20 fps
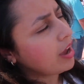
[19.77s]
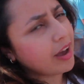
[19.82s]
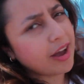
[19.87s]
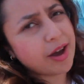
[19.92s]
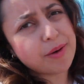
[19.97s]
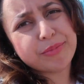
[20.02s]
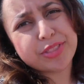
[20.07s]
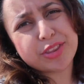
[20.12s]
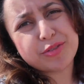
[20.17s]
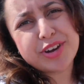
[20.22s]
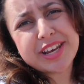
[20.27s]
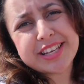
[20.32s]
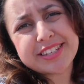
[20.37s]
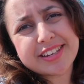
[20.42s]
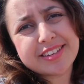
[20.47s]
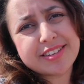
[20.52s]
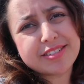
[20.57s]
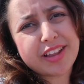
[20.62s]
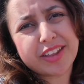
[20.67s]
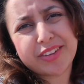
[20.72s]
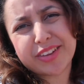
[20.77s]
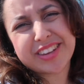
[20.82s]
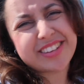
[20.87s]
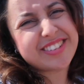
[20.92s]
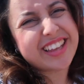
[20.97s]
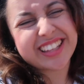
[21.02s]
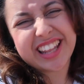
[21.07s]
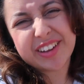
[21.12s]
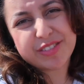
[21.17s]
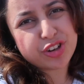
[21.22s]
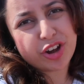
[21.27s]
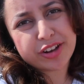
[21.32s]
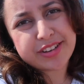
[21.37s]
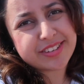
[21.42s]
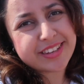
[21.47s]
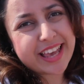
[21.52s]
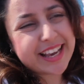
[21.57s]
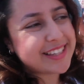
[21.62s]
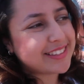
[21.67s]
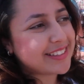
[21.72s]
Um, the reason that this scavenger
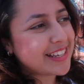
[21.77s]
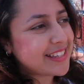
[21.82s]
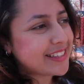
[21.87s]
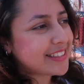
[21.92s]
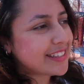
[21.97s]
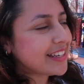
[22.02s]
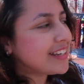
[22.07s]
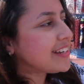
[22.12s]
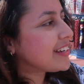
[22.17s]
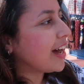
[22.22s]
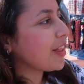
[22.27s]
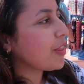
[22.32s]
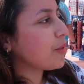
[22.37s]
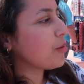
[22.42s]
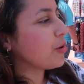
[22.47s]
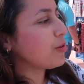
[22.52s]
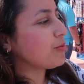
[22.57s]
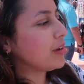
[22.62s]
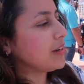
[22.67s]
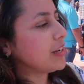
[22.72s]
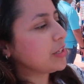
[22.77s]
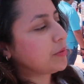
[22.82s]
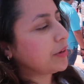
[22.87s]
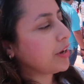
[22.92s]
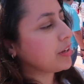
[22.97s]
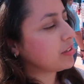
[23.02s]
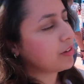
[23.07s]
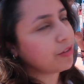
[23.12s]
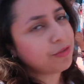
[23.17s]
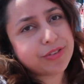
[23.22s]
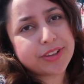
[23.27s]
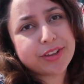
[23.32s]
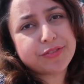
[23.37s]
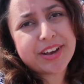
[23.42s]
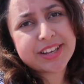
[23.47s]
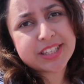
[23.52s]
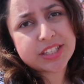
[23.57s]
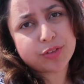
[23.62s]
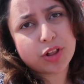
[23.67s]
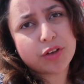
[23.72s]
hunt is existing at the moment is because of the
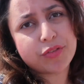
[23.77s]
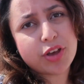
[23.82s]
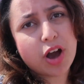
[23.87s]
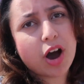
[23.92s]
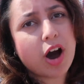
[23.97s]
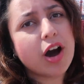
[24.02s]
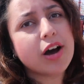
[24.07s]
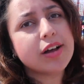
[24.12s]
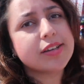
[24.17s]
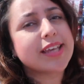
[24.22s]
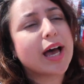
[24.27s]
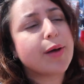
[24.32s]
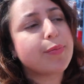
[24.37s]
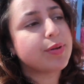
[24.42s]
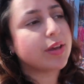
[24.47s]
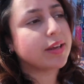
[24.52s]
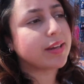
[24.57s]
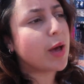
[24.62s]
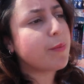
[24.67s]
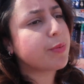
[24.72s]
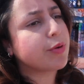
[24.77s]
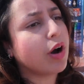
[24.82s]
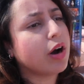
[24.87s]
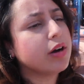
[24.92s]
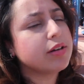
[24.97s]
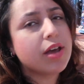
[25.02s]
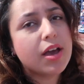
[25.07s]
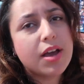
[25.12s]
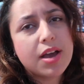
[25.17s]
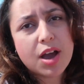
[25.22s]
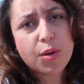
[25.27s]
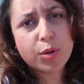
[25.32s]
Festival of the Arts happening in Epcot,